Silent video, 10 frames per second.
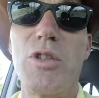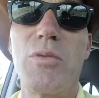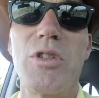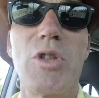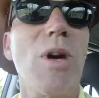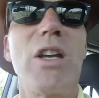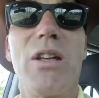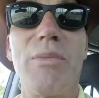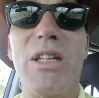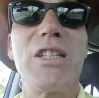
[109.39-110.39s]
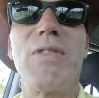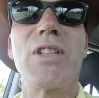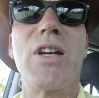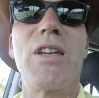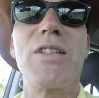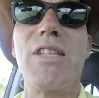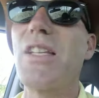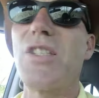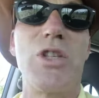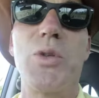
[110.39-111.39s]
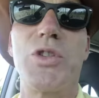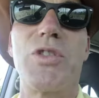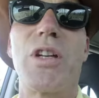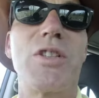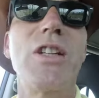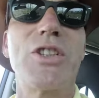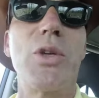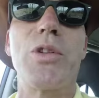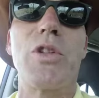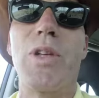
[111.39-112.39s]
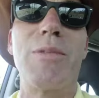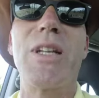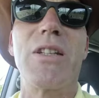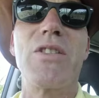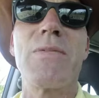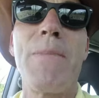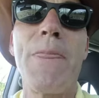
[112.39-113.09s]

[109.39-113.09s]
As far as I can see, it's a huge structure. I'll show it to you in a minute.